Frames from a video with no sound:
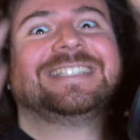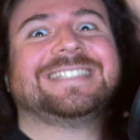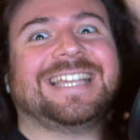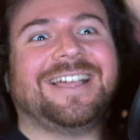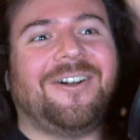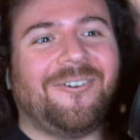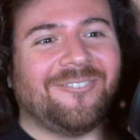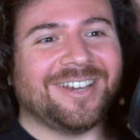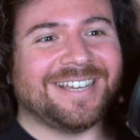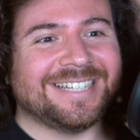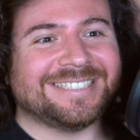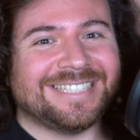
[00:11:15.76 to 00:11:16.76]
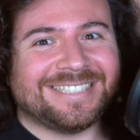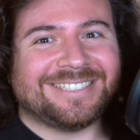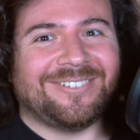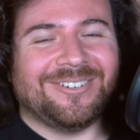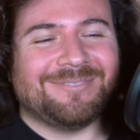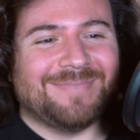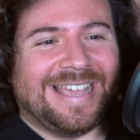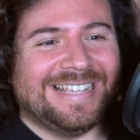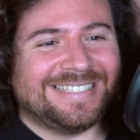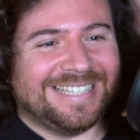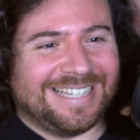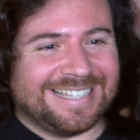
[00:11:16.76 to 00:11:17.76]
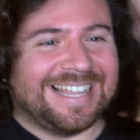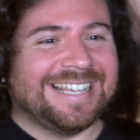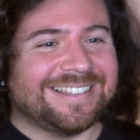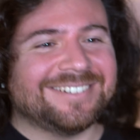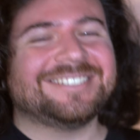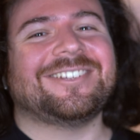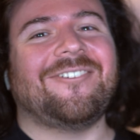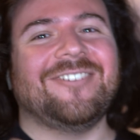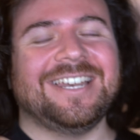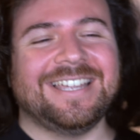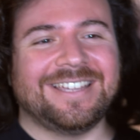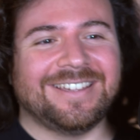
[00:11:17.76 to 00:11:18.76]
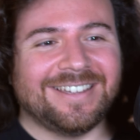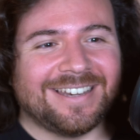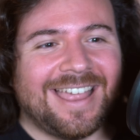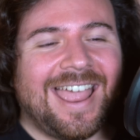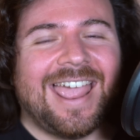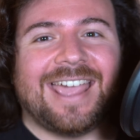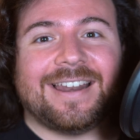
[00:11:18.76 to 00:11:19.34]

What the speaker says: just like, oh my gosh, it's so amazing. Like there's so many good, funny.